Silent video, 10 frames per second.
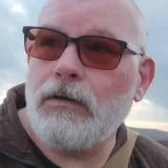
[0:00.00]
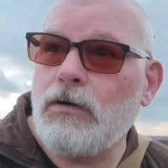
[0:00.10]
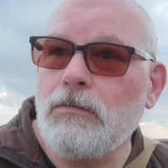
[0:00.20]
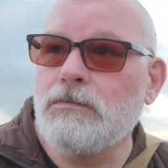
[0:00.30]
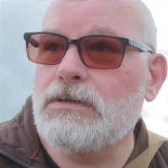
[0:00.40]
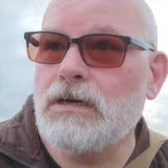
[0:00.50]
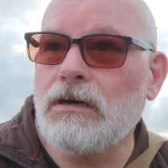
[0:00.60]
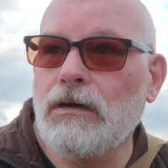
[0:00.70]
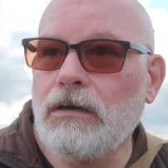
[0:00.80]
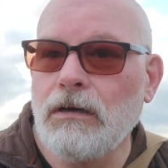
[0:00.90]
comes
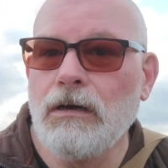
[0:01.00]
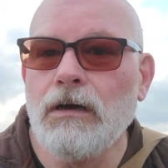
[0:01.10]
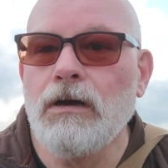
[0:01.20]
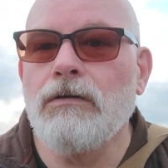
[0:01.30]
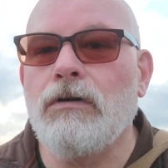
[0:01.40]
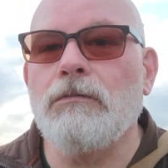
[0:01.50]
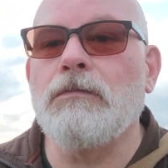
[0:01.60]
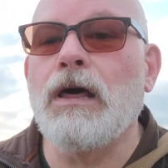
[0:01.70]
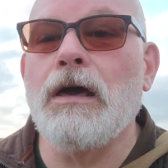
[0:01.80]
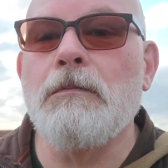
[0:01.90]

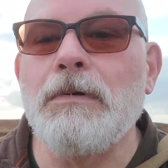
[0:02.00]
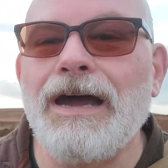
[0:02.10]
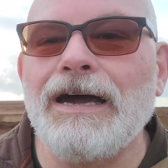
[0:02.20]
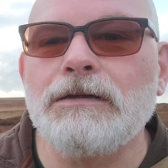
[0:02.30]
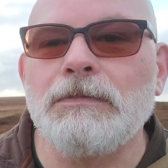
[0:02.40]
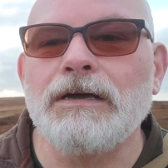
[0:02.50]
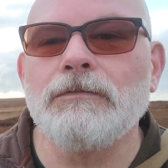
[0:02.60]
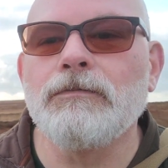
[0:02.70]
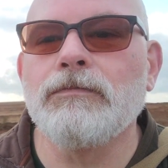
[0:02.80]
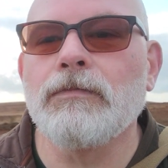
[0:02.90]
from behind me,
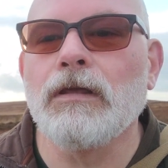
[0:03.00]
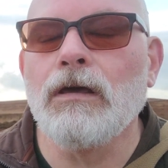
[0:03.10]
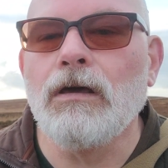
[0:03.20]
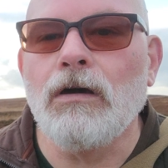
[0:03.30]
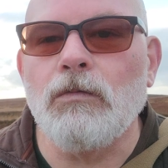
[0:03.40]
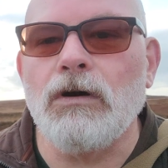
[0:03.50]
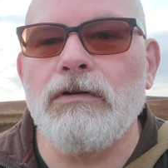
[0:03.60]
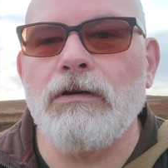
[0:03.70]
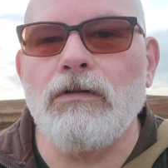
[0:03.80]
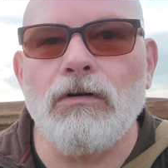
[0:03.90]
where
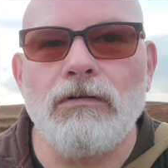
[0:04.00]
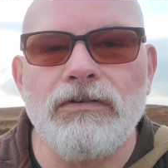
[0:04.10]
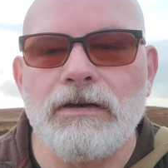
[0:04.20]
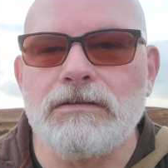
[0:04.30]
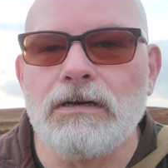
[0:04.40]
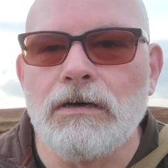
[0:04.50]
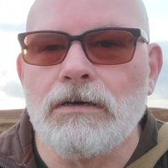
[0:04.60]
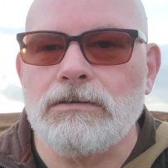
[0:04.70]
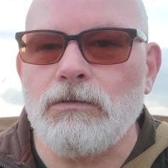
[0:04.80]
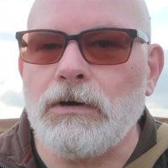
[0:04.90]
Round Loaf is.
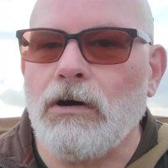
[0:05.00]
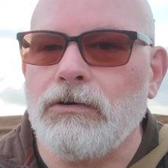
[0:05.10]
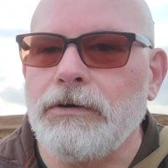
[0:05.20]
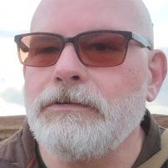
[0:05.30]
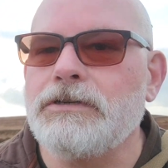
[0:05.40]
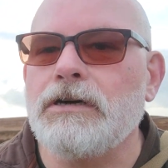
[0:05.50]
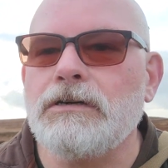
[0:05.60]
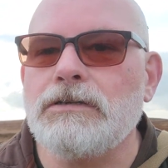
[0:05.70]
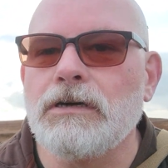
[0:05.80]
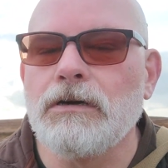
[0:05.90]
So we got New
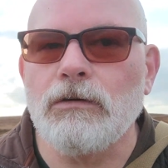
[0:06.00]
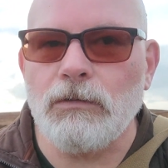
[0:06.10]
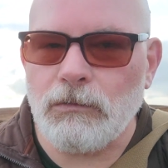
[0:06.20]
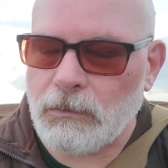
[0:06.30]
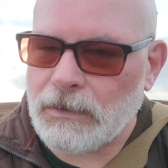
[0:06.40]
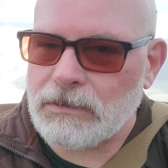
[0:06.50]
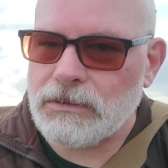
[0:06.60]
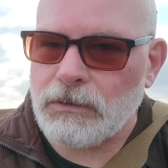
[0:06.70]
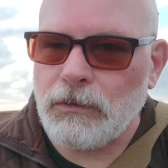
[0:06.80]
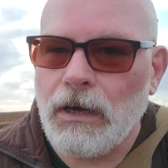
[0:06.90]
Church, where we went
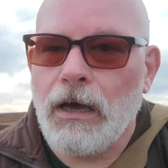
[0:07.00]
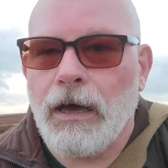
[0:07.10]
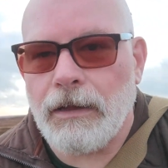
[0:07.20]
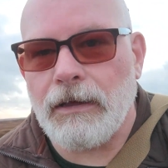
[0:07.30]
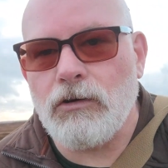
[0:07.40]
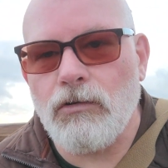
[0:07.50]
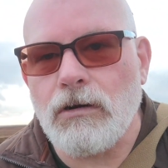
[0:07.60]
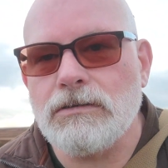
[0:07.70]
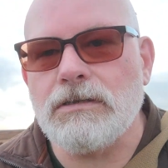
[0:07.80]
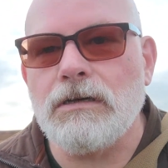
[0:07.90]
to, and then
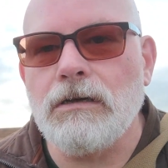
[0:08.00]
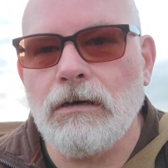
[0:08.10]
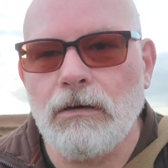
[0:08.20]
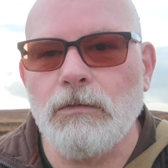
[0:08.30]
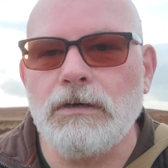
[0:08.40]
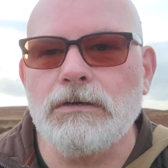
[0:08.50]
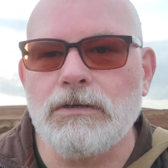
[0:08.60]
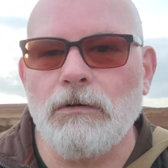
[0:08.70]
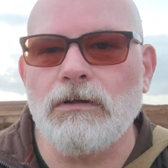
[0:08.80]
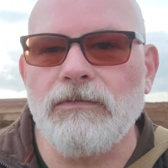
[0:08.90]
Croston, where you
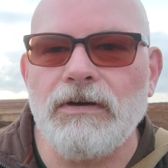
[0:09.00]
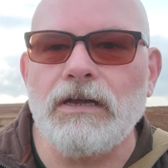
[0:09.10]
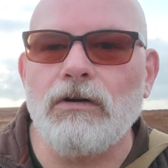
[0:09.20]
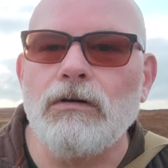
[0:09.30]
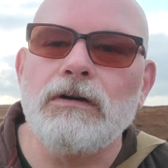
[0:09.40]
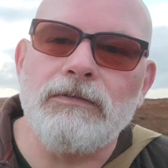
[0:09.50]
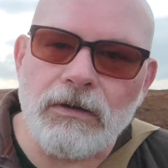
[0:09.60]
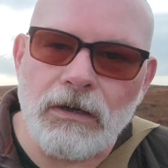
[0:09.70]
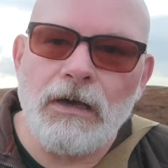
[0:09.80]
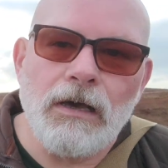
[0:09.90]
saw in the video.
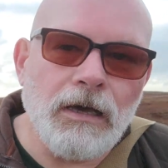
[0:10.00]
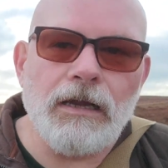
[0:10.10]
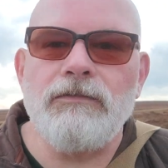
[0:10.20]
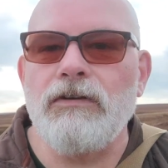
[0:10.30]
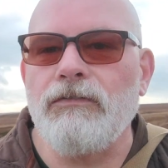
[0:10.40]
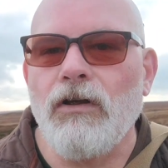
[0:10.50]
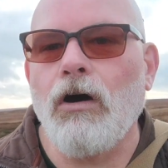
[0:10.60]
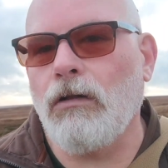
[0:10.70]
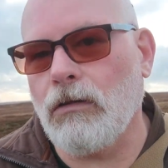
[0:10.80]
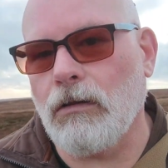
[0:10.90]
If you've
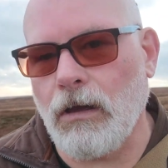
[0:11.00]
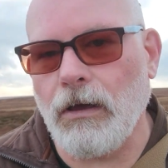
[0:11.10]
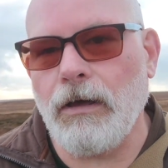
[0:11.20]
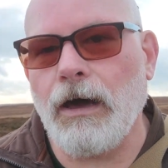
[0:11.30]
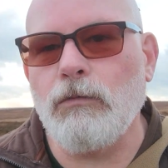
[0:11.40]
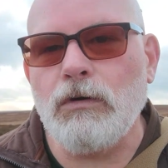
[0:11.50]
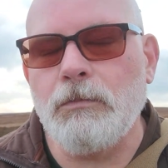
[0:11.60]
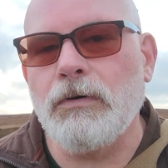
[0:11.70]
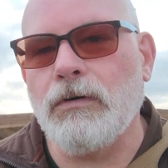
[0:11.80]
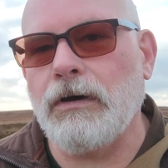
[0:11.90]
not, I will
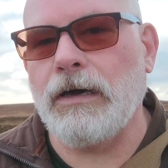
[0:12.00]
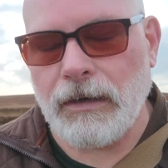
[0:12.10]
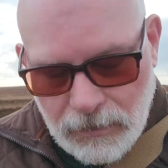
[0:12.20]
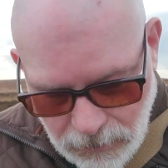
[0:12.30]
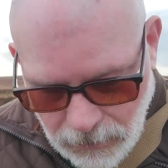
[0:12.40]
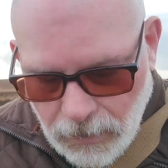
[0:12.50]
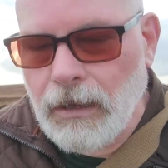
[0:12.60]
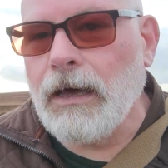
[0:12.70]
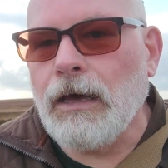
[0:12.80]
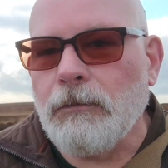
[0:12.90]
put it
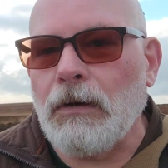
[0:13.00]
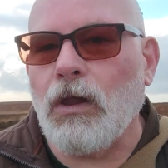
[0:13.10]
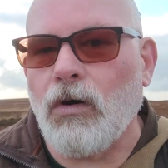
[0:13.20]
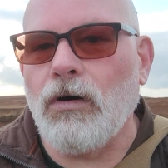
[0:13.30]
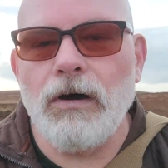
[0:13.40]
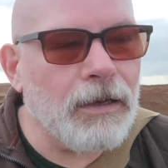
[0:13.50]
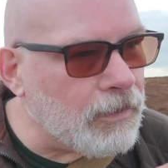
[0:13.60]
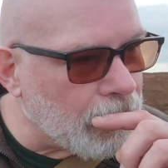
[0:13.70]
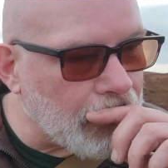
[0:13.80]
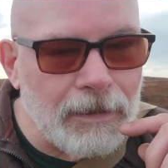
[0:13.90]
below
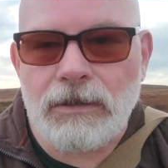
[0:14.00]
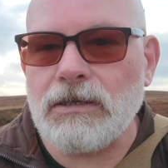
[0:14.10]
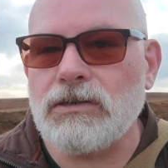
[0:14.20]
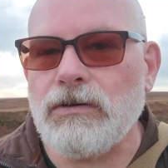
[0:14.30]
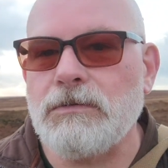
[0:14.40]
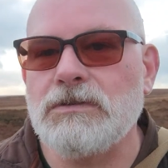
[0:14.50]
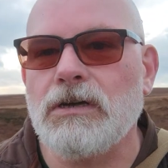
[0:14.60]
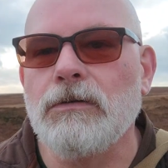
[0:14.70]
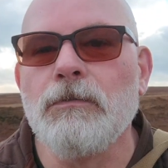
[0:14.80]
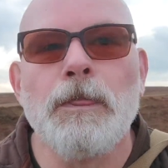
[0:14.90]
in the
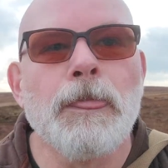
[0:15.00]
description.